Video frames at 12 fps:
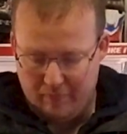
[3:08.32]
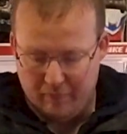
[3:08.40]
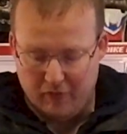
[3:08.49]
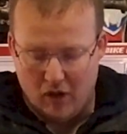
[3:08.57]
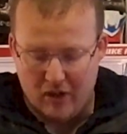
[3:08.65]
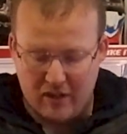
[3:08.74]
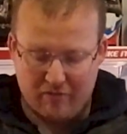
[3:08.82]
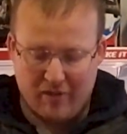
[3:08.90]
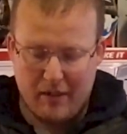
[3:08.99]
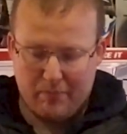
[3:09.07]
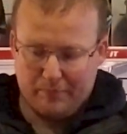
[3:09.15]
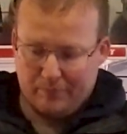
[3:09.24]
visor
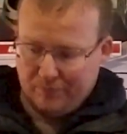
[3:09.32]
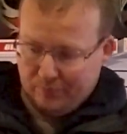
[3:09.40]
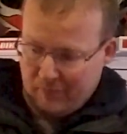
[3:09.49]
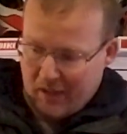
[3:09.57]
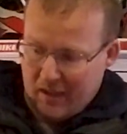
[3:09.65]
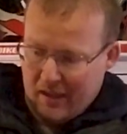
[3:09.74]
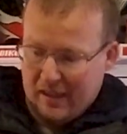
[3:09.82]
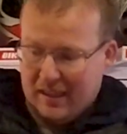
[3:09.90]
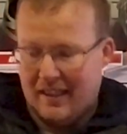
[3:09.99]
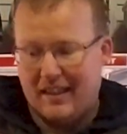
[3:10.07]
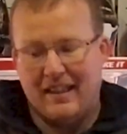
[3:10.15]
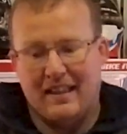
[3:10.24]
up,
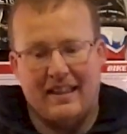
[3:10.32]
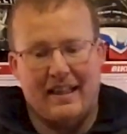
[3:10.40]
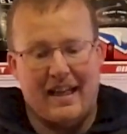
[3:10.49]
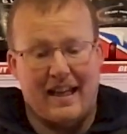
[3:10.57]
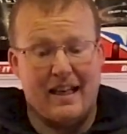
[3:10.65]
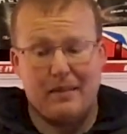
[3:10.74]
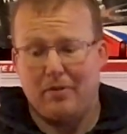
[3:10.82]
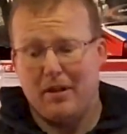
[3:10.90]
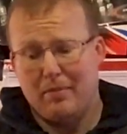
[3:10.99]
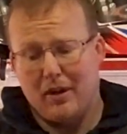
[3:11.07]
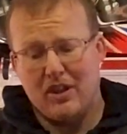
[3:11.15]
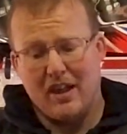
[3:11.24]
and that's
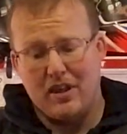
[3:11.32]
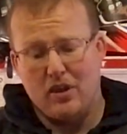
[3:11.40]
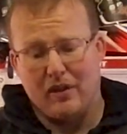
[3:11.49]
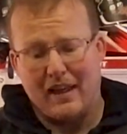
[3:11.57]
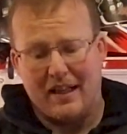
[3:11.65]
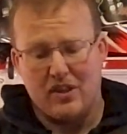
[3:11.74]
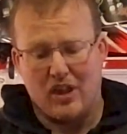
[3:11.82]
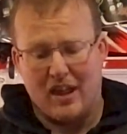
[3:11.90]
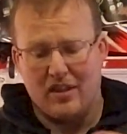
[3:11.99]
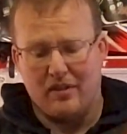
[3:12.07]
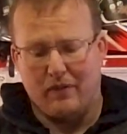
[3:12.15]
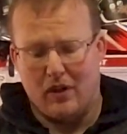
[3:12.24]
pretty much it. You can
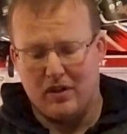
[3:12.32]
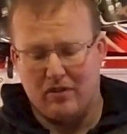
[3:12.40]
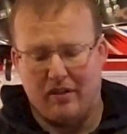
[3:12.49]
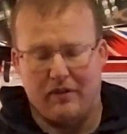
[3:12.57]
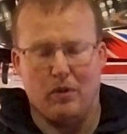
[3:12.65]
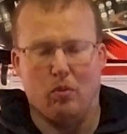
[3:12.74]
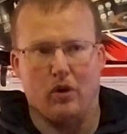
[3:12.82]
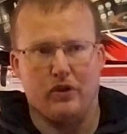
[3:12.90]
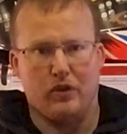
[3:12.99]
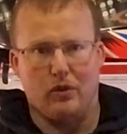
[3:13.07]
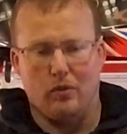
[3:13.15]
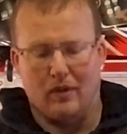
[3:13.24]
change the visor if you
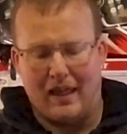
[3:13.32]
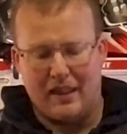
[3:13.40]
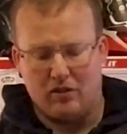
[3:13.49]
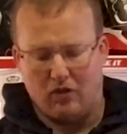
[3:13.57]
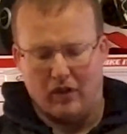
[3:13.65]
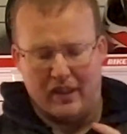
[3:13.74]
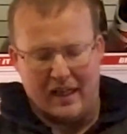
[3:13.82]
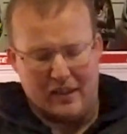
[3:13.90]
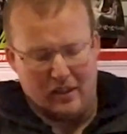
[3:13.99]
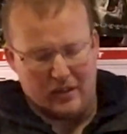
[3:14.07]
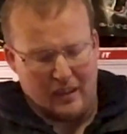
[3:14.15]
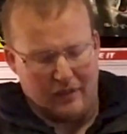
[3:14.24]
want to later on. It
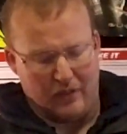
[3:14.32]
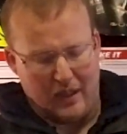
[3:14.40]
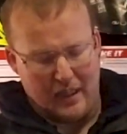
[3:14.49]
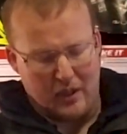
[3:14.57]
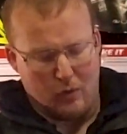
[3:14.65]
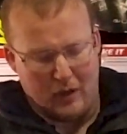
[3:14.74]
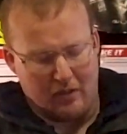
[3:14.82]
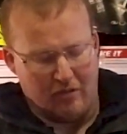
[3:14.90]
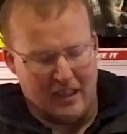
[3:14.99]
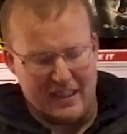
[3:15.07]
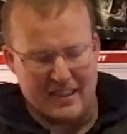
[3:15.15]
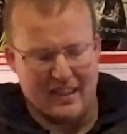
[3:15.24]
does have a quick
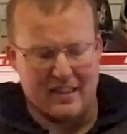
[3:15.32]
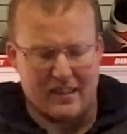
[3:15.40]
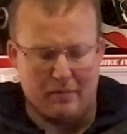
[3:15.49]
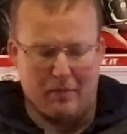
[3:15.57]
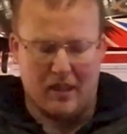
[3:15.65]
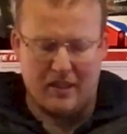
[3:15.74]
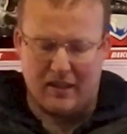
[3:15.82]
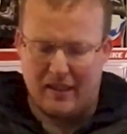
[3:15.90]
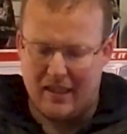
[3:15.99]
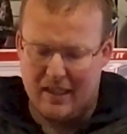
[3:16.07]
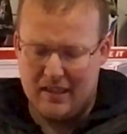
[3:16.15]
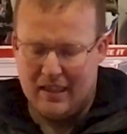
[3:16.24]
release system under
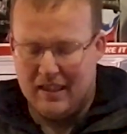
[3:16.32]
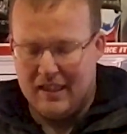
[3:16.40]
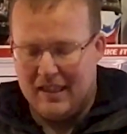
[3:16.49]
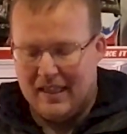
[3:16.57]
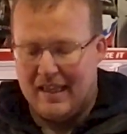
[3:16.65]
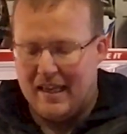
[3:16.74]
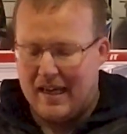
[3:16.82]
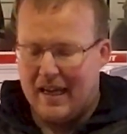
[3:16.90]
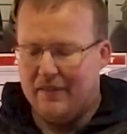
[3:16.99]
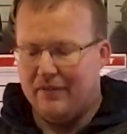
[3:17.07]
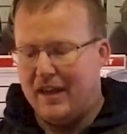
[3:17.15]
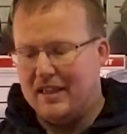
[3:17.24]
there.
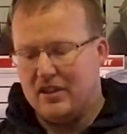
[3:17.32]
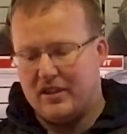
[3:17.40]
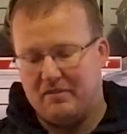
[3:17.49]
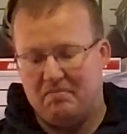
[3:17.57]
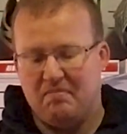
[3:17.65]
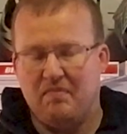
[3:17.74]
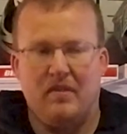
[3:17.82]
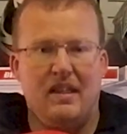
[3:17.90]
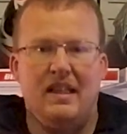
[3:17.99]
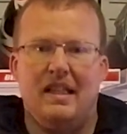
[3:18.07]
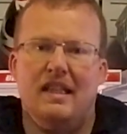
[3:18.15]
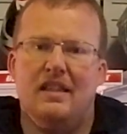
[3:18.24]
Air vents.
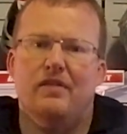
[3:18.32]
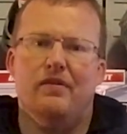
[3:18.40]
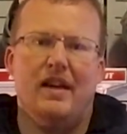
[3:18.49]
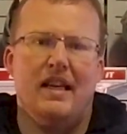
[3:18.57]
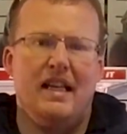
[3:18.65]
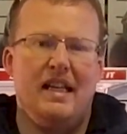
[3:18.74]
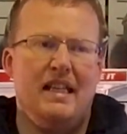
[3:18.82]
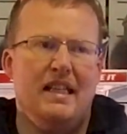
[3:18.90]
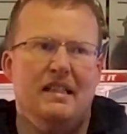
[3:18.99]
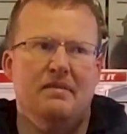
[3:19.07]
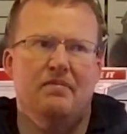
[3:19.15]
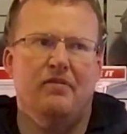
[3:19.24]
It's
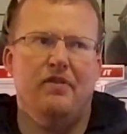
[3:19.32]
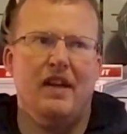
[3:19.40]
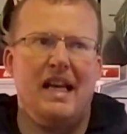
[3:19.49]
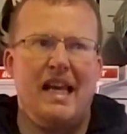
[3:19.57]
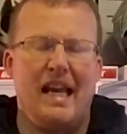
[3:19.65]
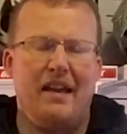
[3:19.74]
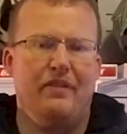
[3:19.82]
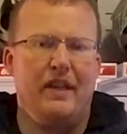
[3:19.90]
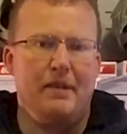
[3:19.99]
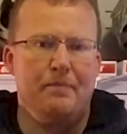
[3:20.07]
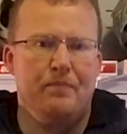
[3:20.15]
fairly heavy.